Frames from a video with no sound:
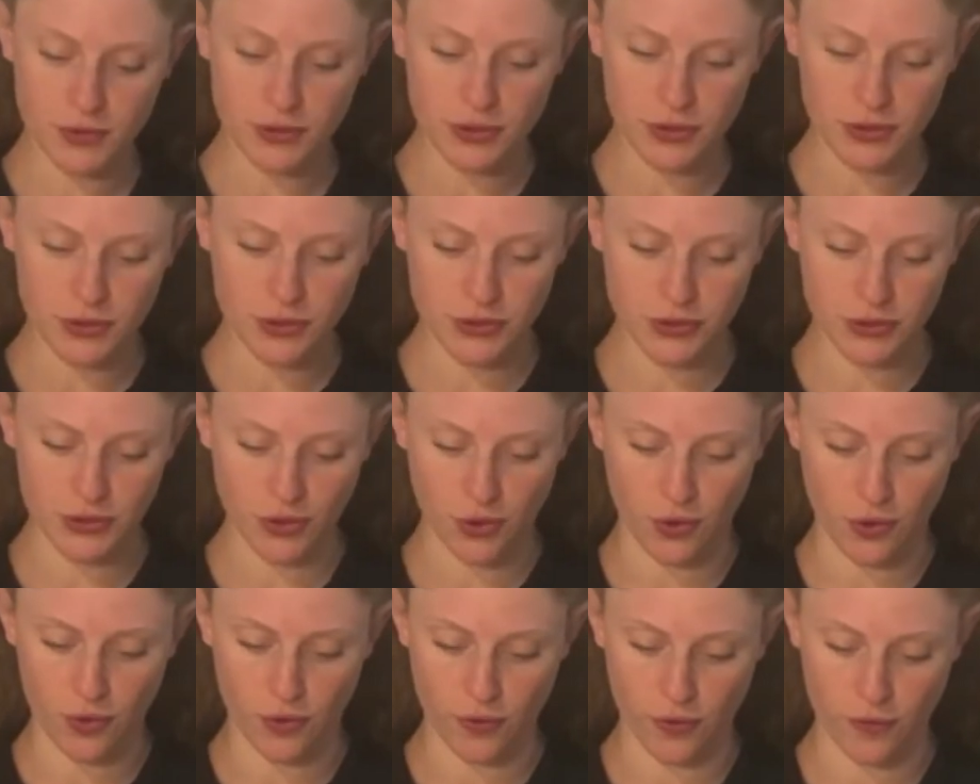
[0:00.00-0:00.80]

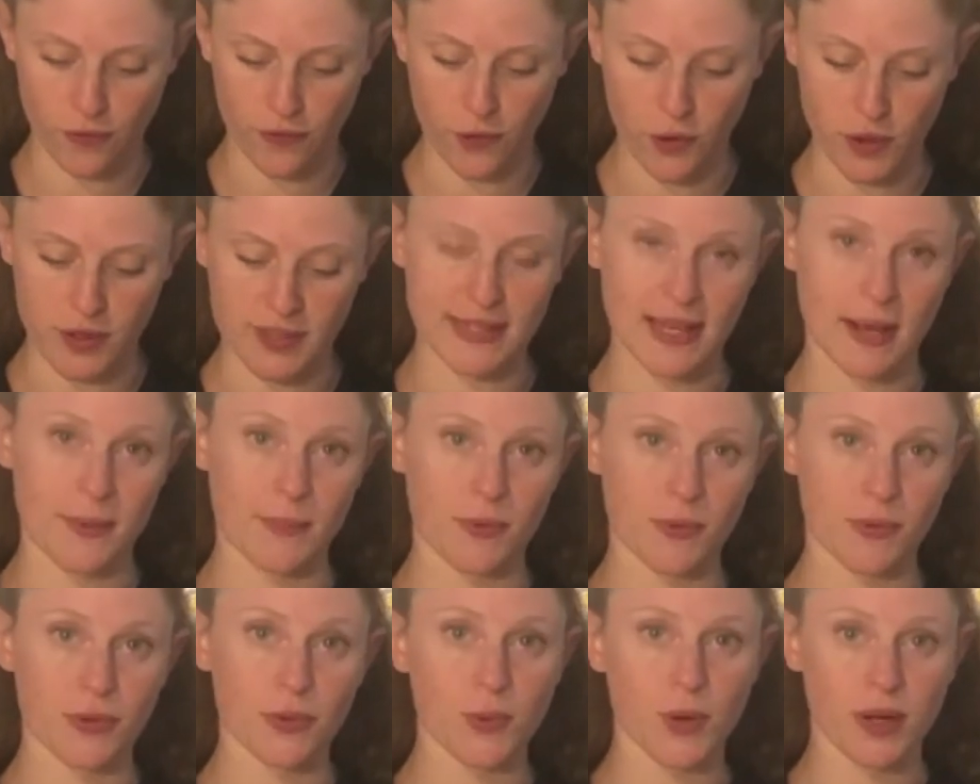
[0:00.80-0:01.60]
So for
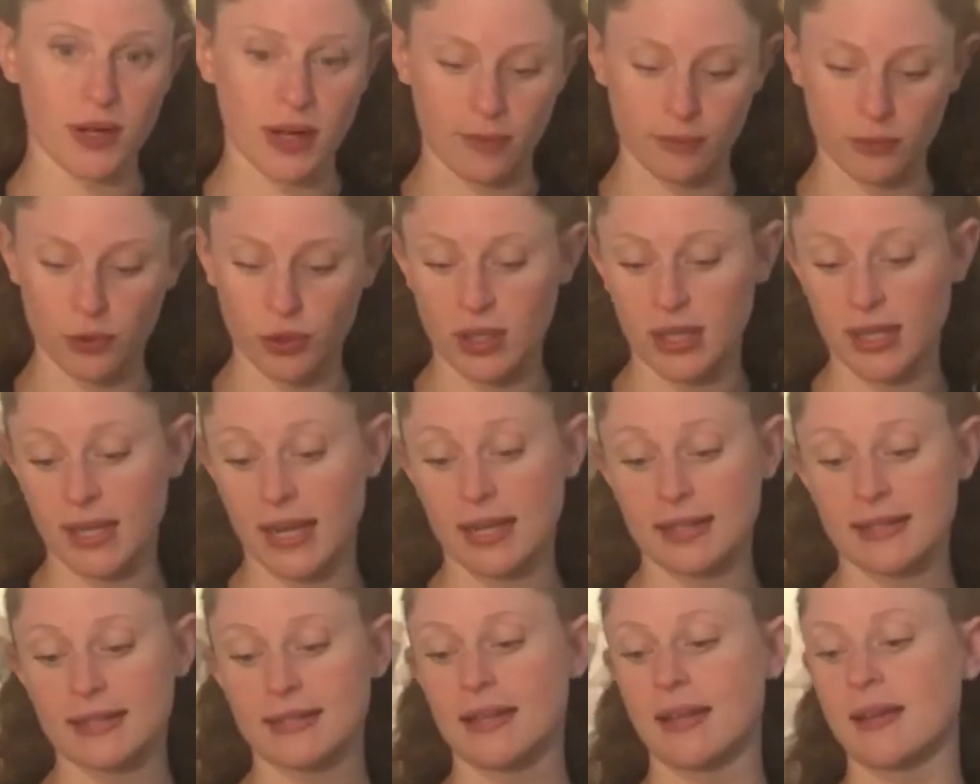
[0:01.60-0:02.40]
example, the one I'm looking
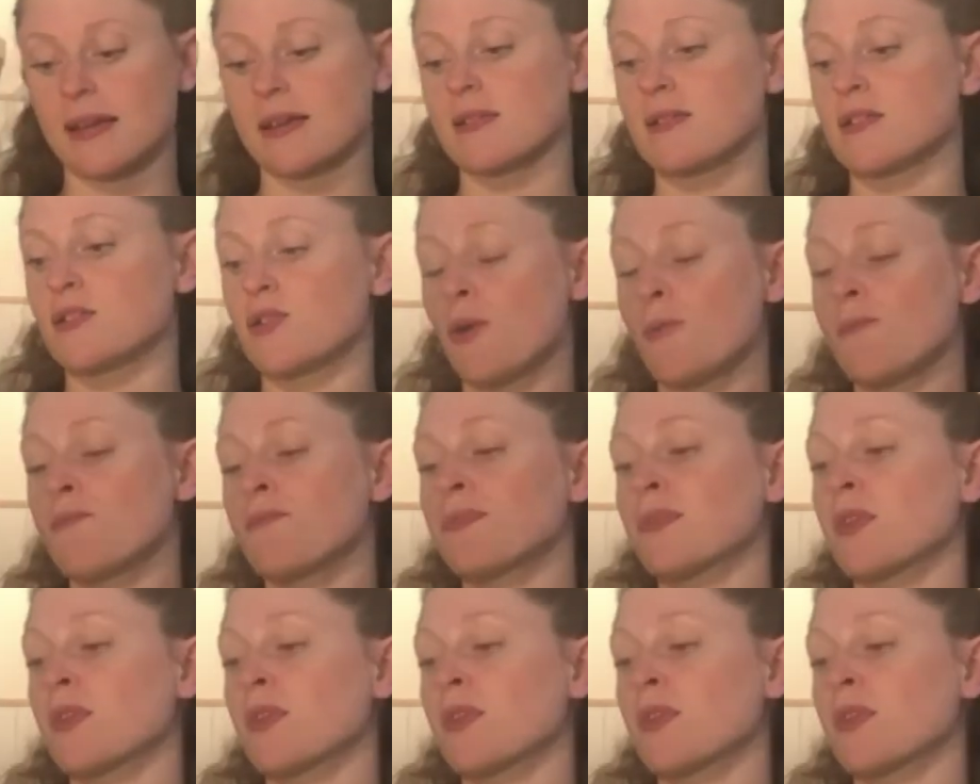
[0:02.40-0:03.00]
at says,